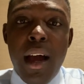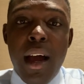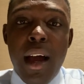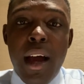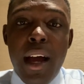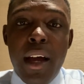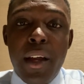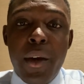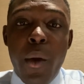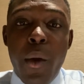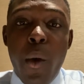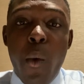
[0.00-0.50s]

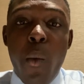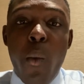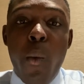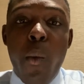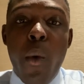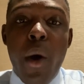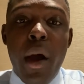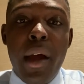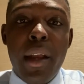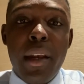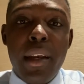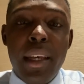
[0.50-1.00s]
on
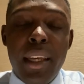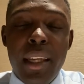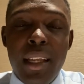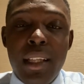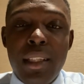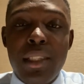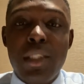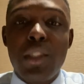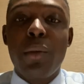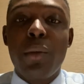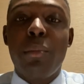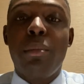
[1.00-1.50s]
what
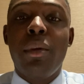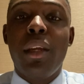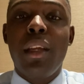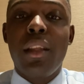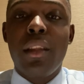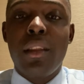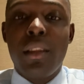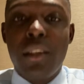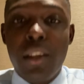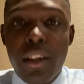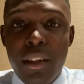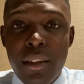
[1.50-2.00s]
needs to be
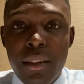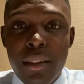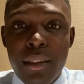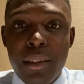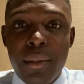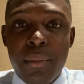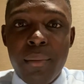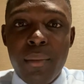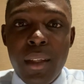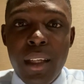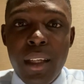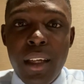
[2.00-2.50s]
done
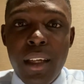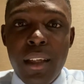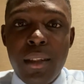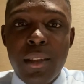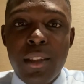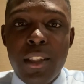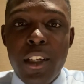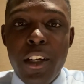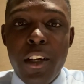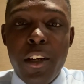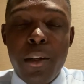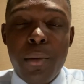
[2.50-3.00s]
in
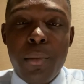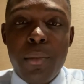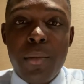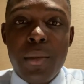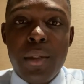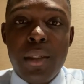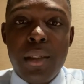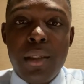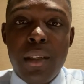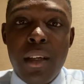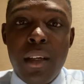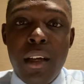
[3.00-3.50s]

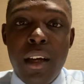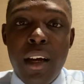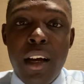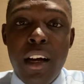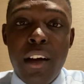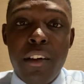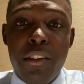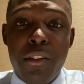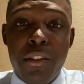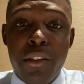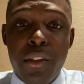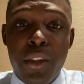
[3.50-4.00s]
terms
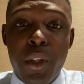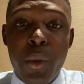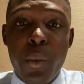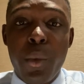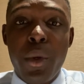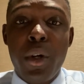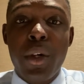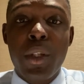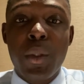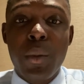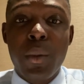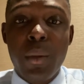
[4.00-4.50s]
of the
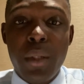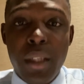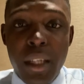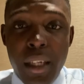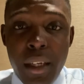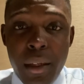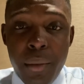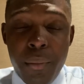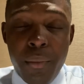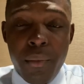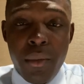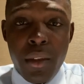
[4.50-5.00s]
world
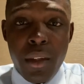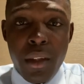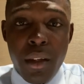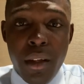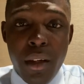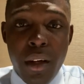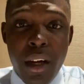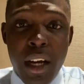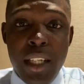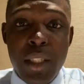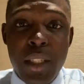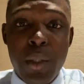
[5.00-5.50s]
today
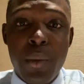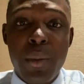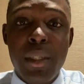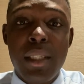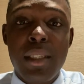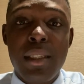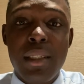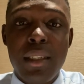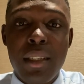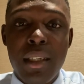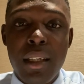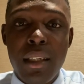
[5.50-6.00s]
as we
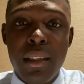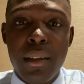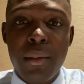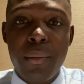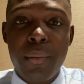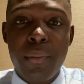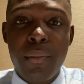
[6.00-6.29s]
see it.